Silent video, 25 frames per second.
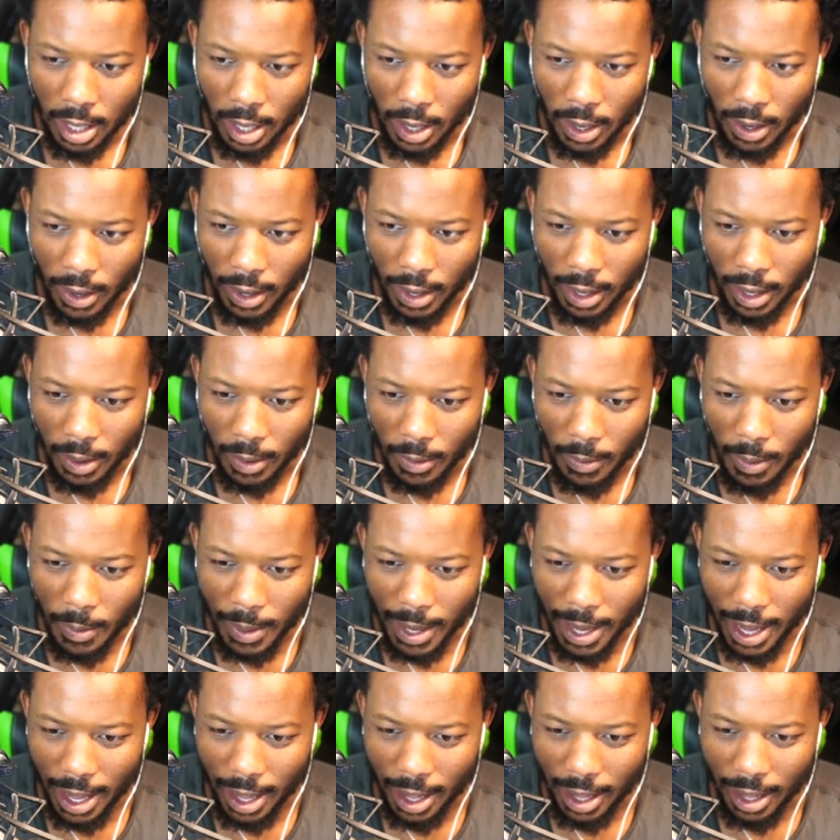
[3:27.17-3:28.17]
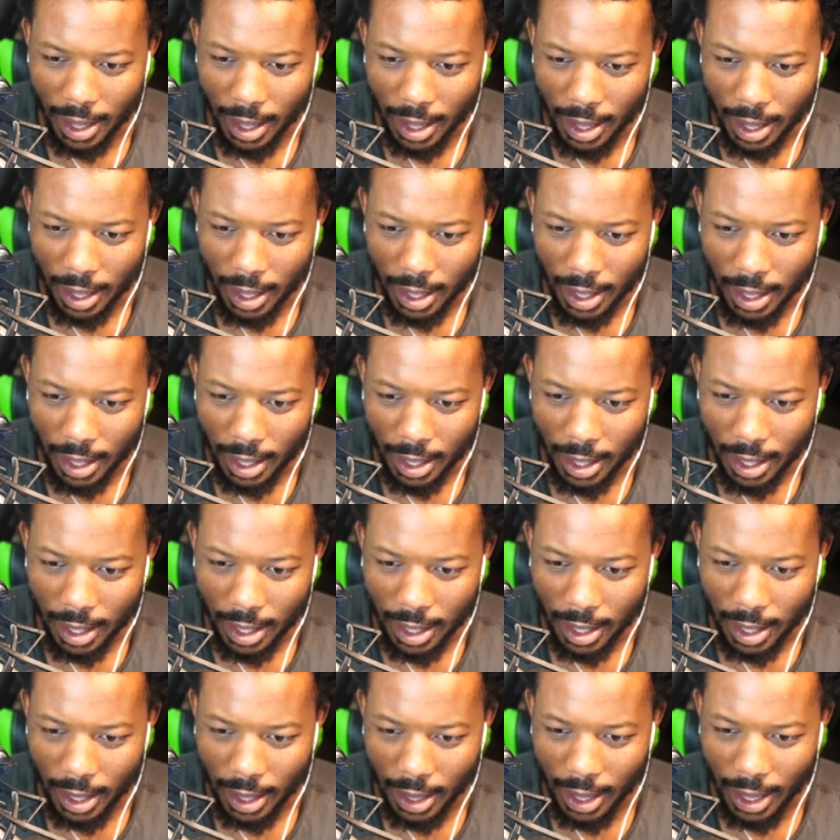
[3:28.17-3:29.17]
Alright, what we got?
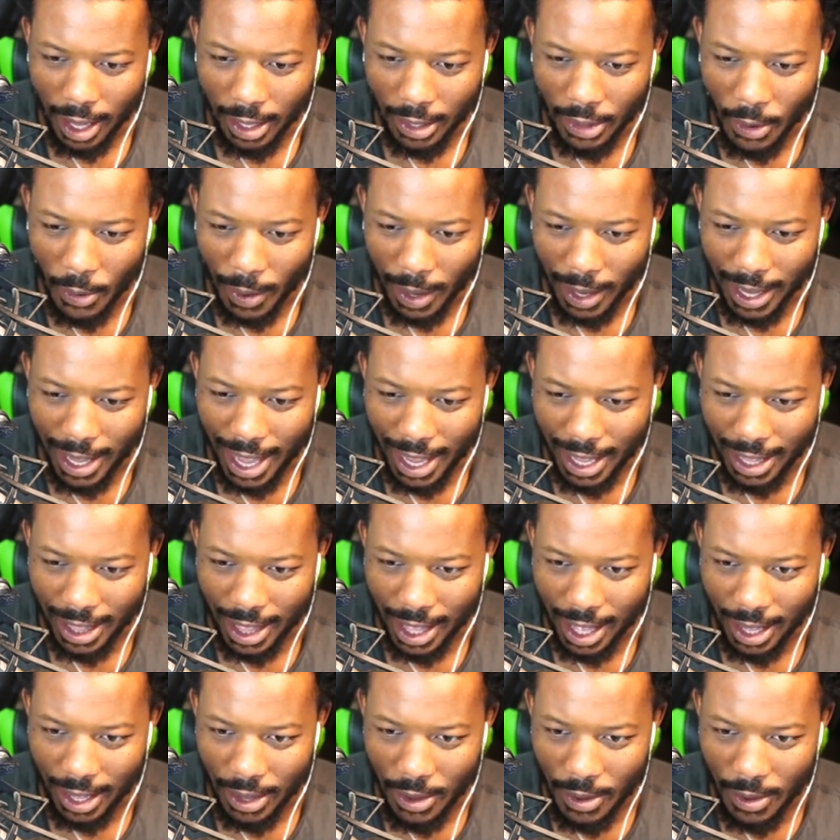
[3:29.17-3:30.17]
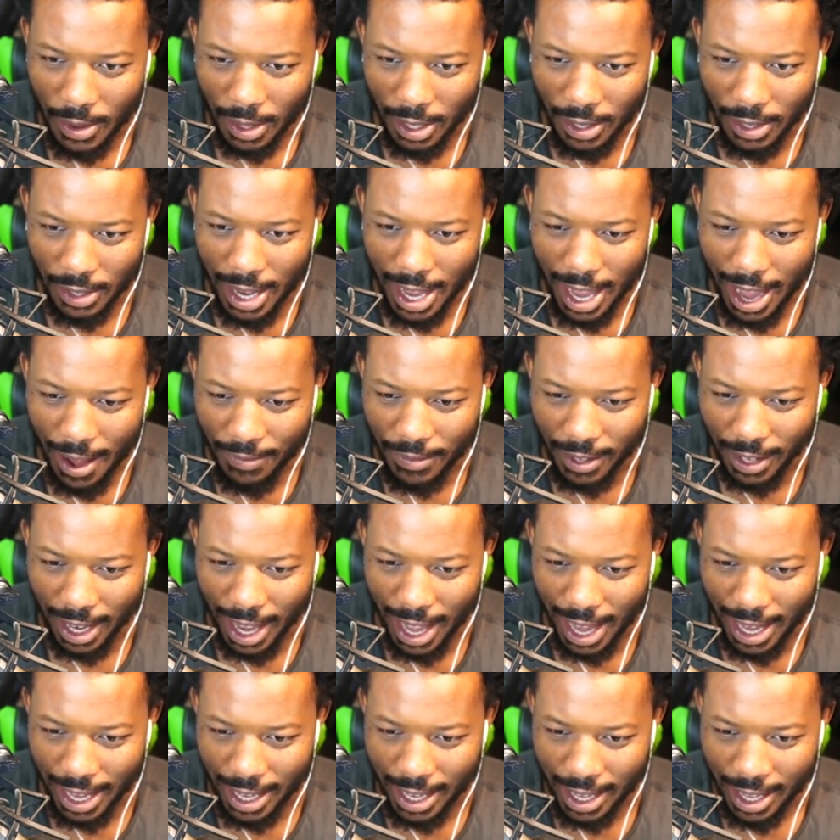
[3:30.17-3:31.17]
Oh, no, I can't get that. You literally have to,
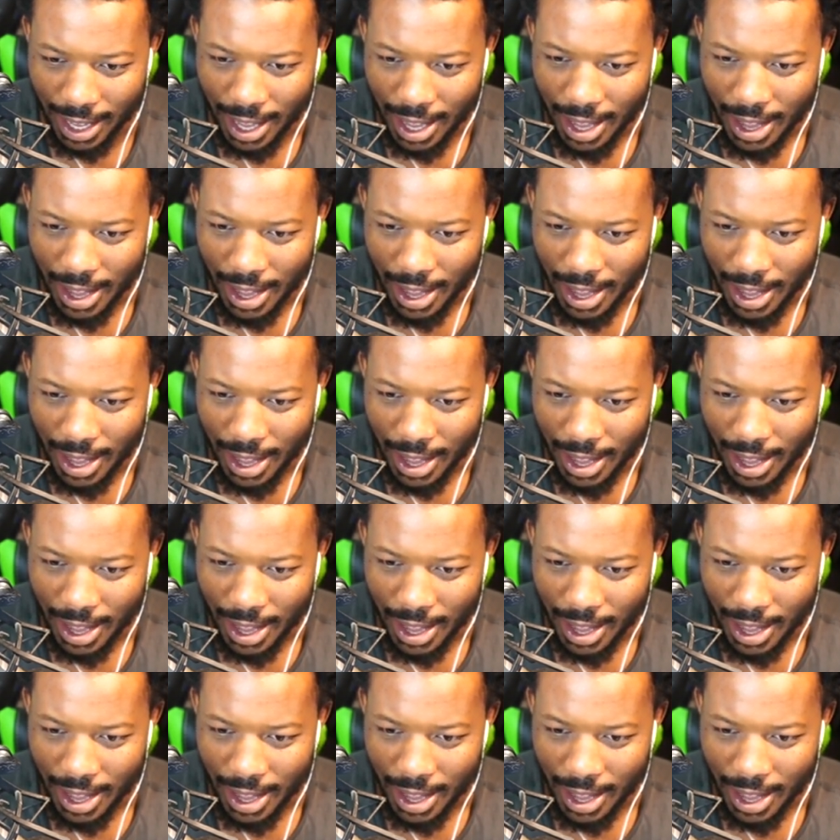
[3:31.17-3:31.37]
like,